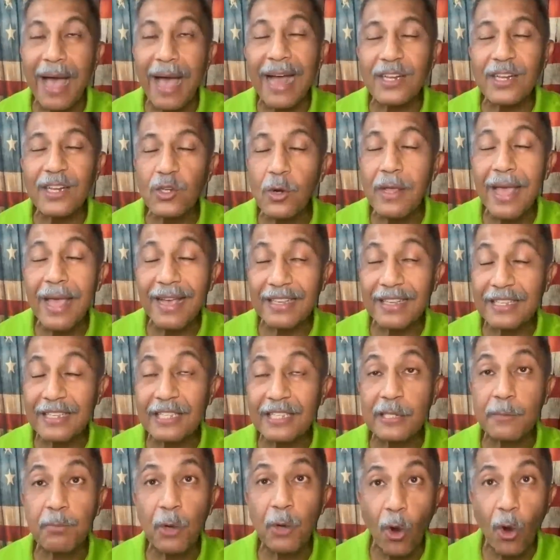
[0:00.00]
actually
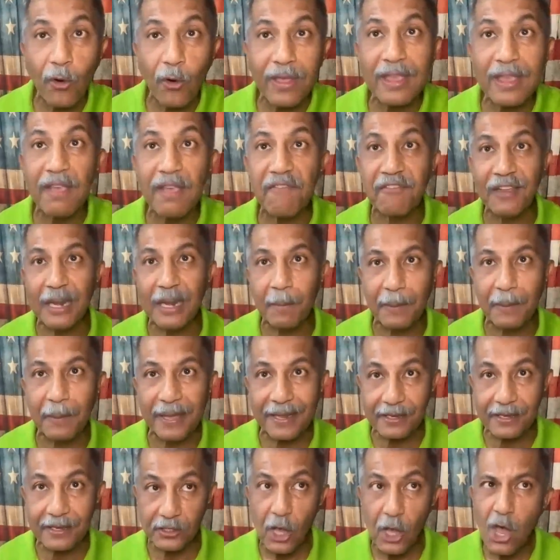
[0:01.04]
exploding in
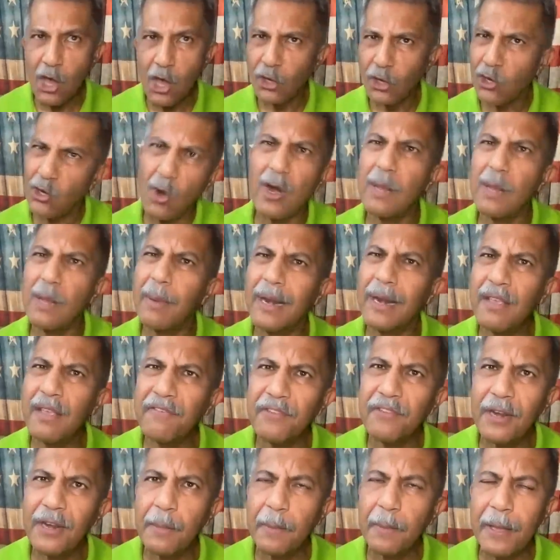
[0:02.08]
Philippines. Do you know anybody
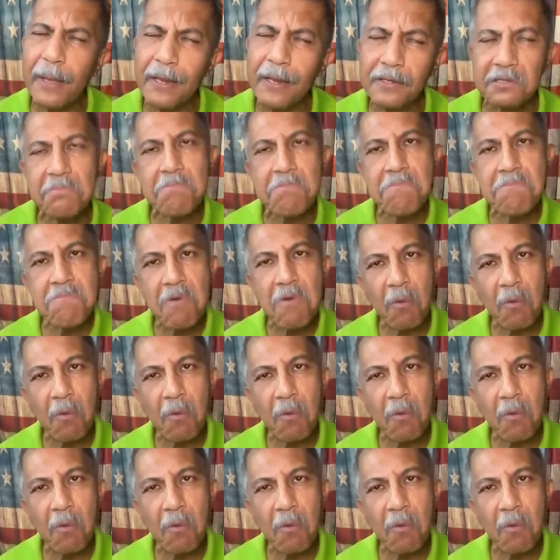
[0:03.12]
in Philippines?